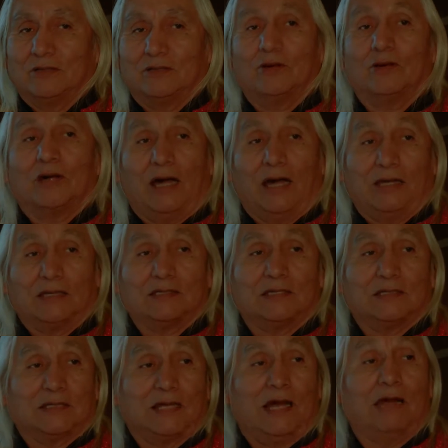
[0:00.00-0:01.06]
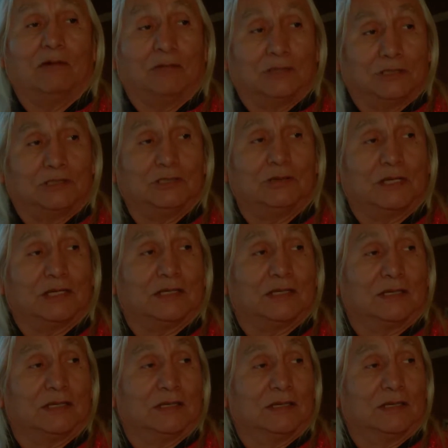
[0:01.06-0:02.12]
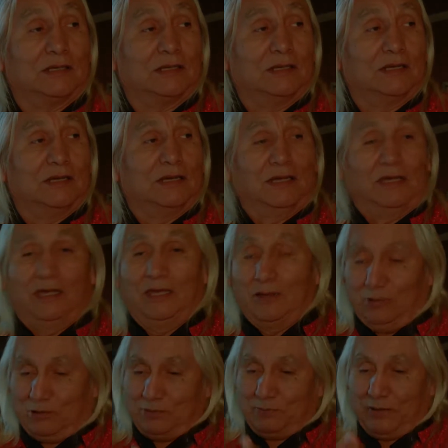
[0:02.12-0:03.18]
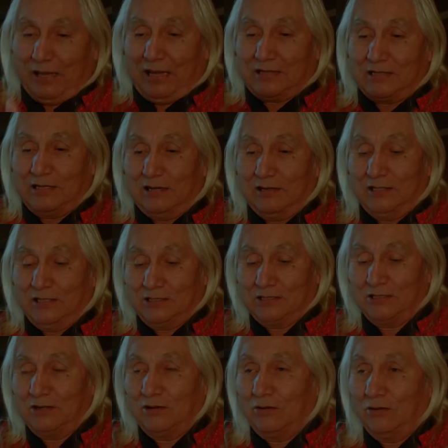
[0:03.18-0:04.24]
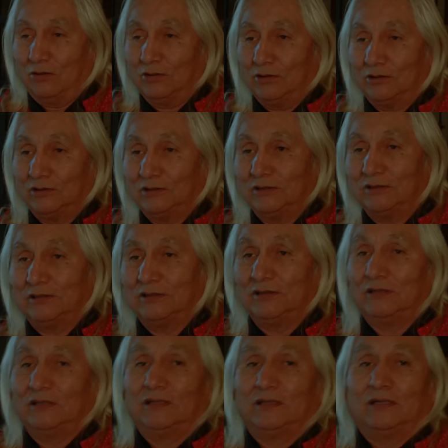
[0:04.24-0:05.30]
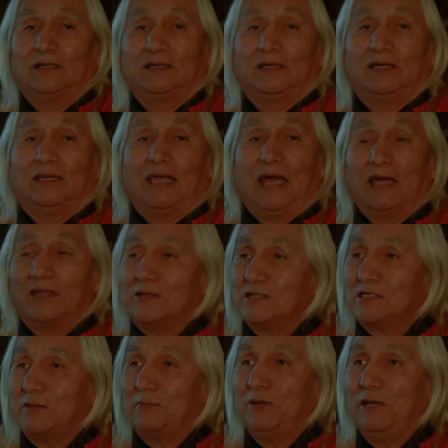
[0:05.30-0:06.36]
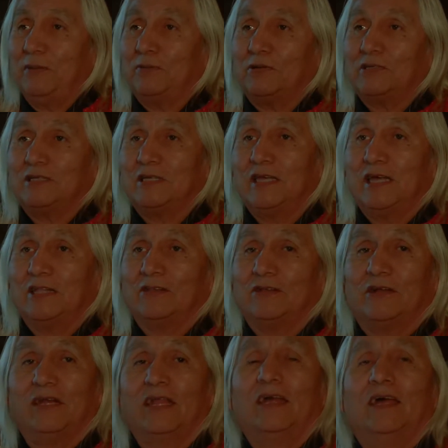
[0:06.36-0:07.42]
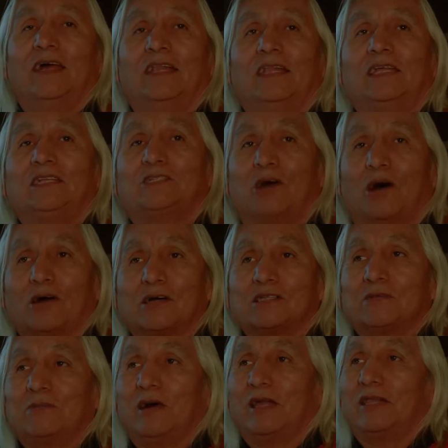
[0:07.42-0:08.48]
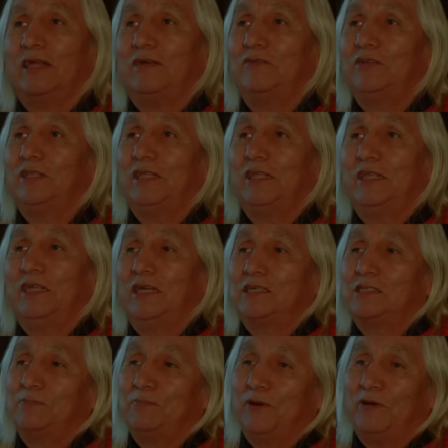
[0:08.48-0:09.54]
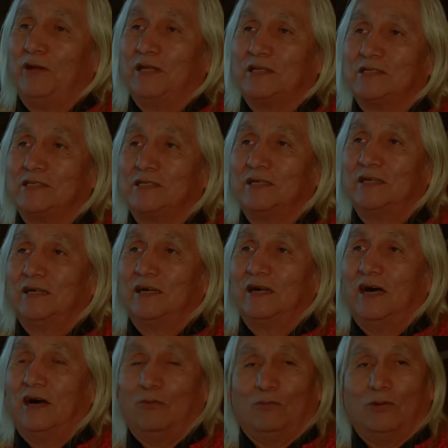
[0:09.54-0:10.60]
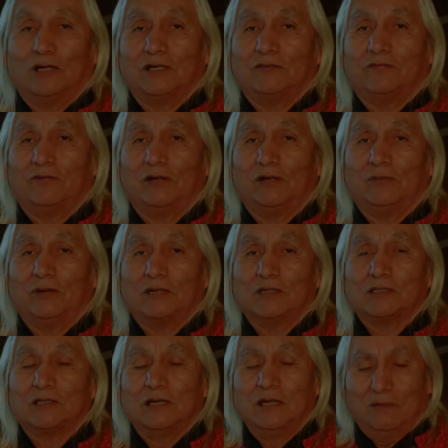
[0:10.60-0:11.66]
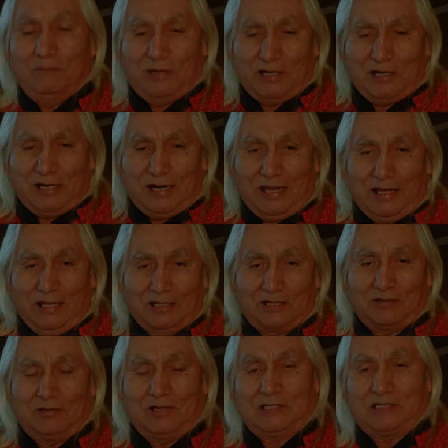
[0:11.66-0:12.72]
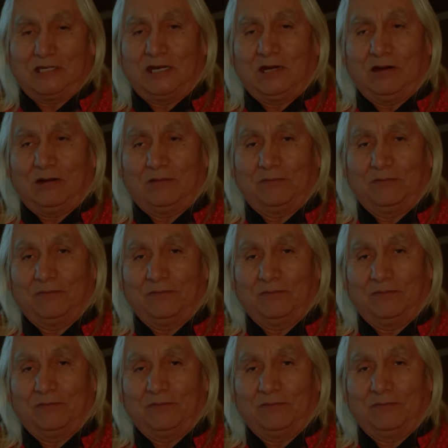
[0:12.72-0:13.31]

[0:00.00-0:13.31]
Tokahe says, I will do it. He goes back down into the hole, gathers the people together, and he talks about everything he experienced, how wonderful it was. But an elder is there.